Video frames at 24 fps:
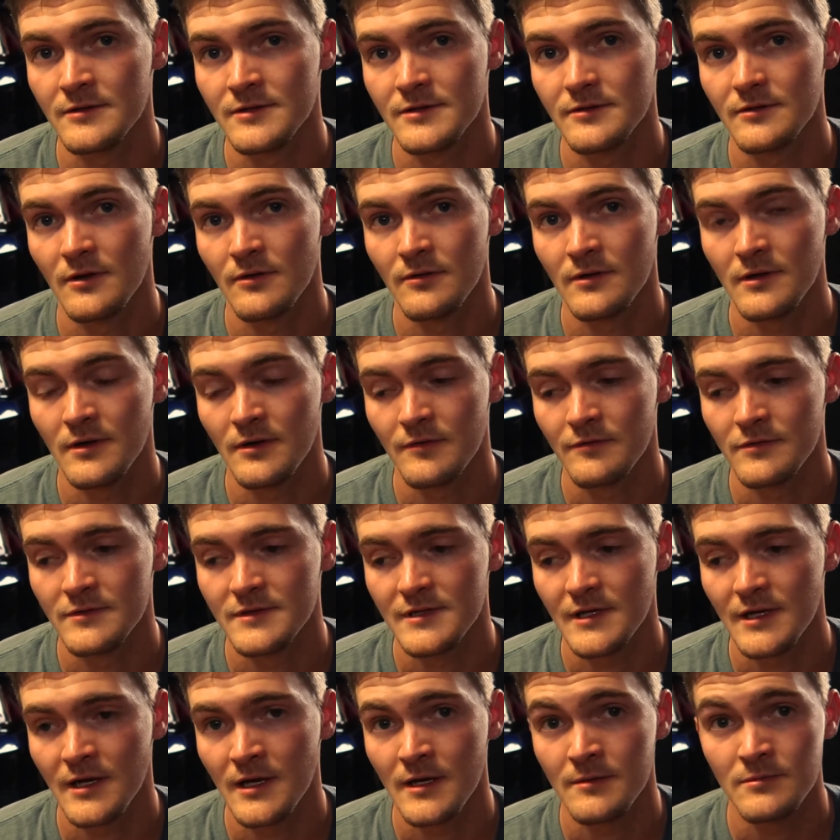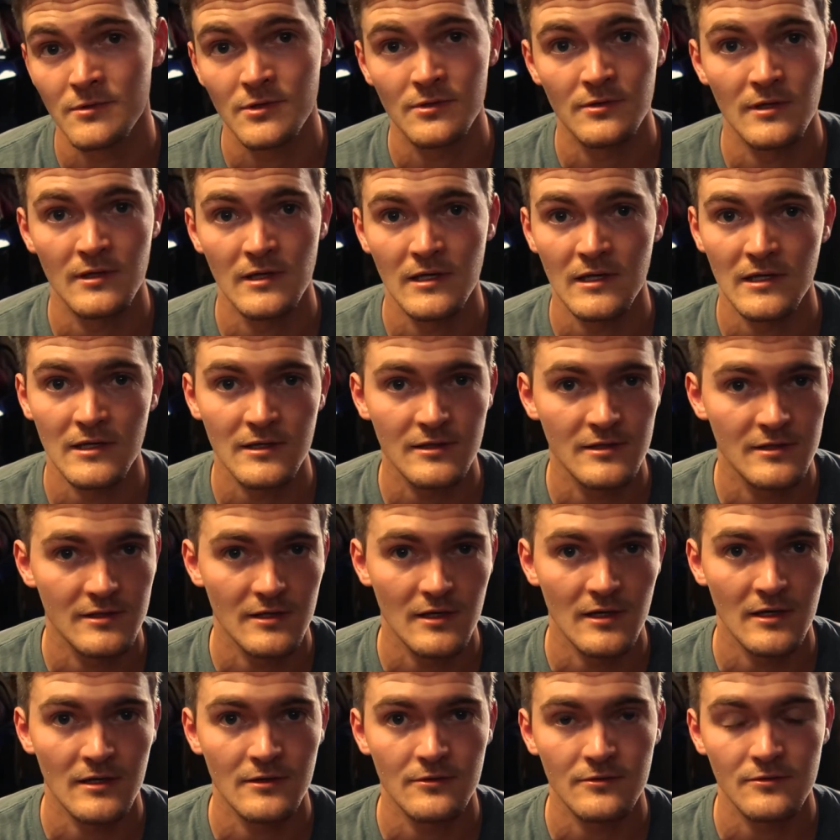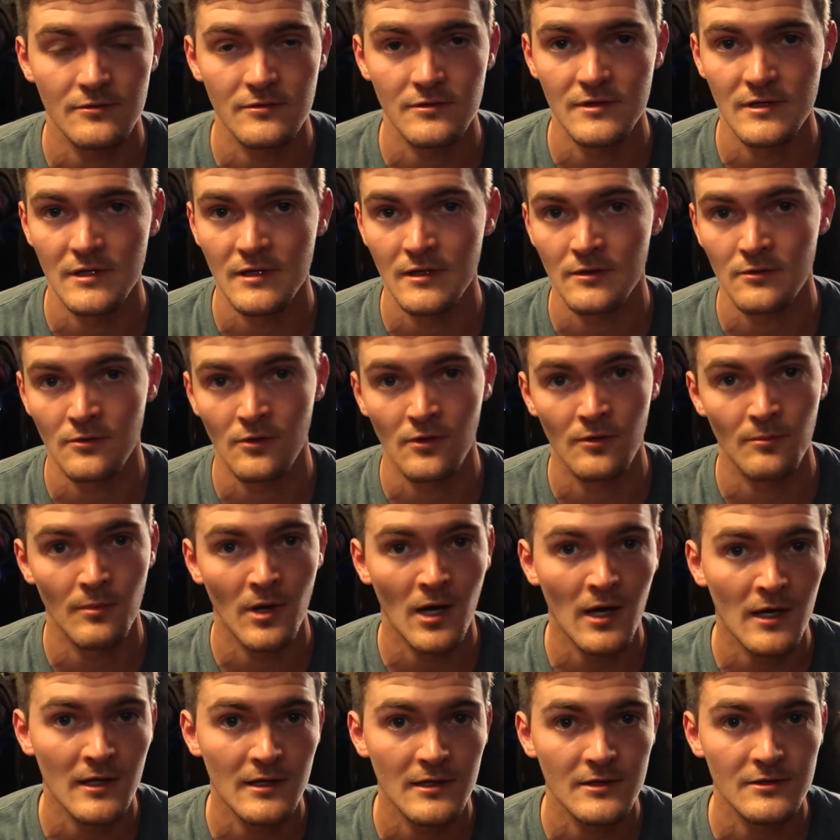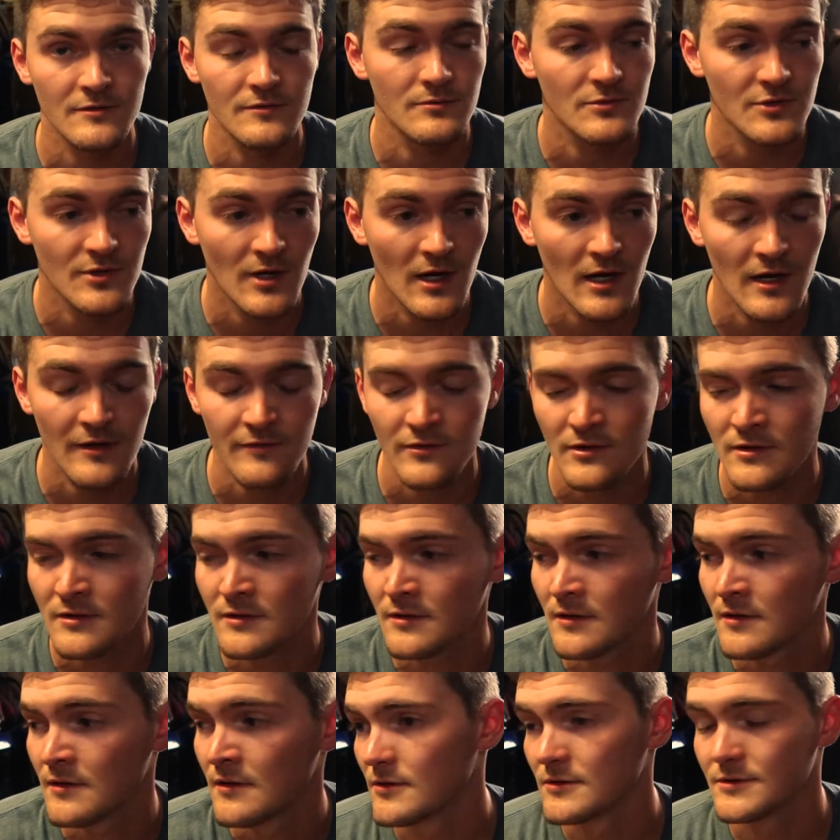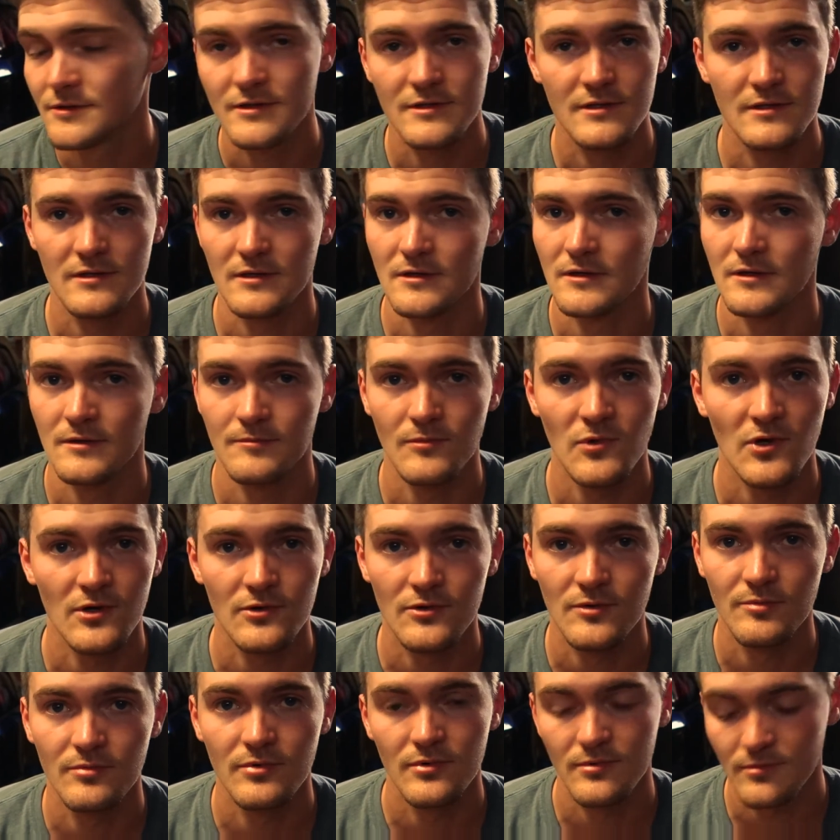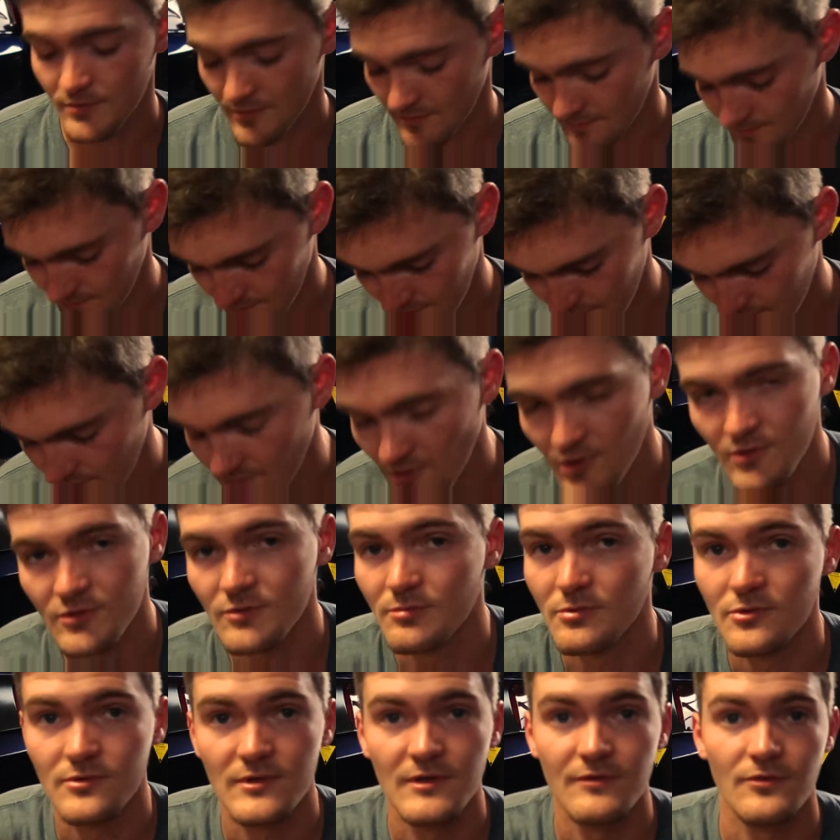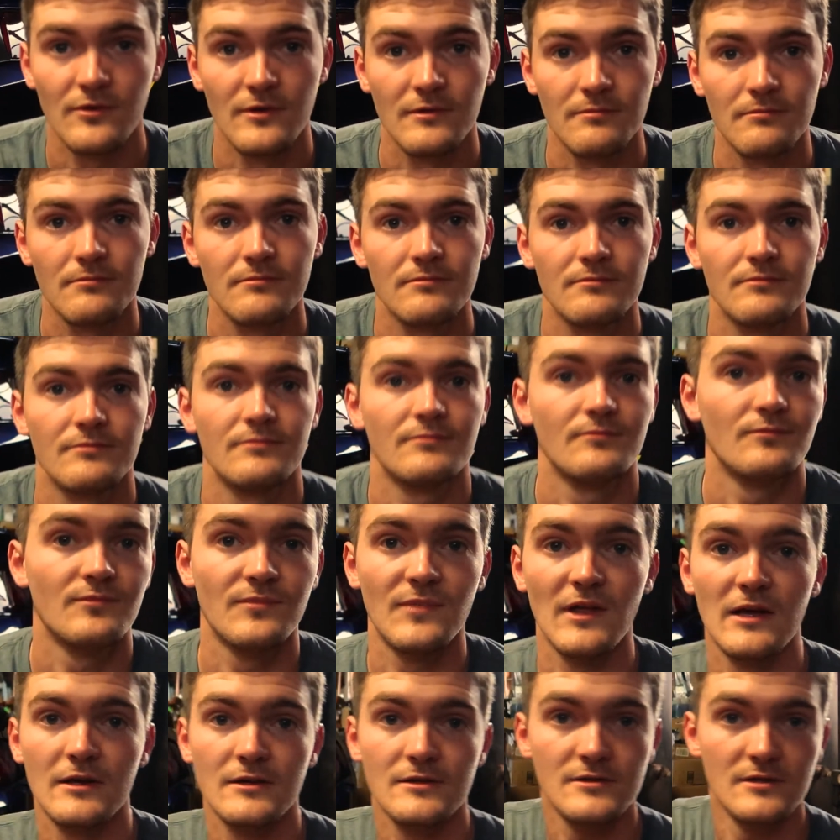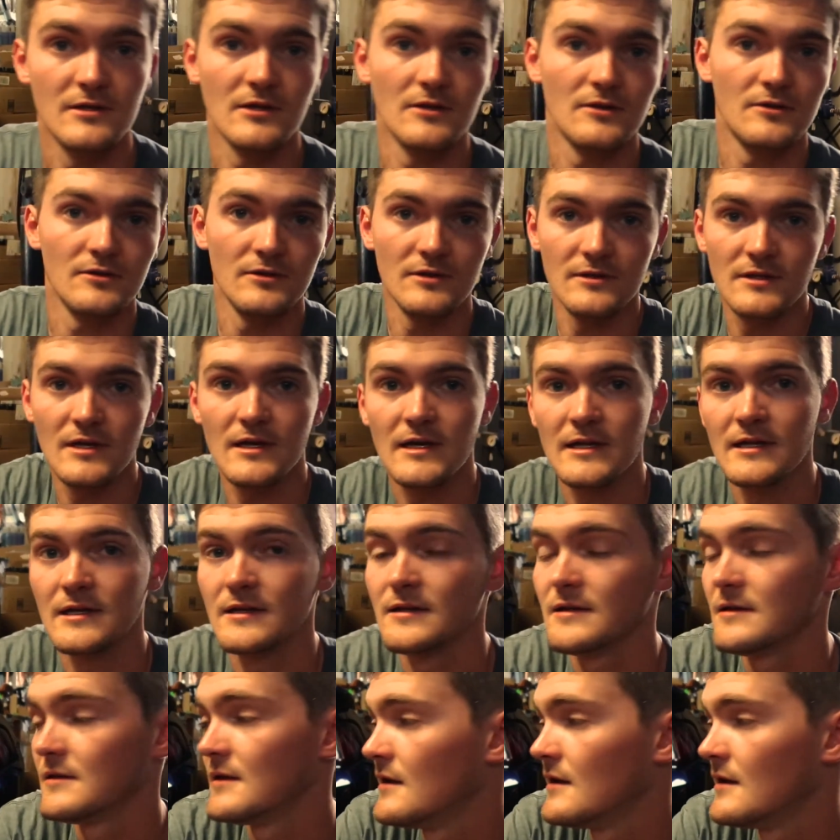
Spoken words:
slowly over time due to the heat cycles and harmonics from driving, or just multiple different things that could have done it.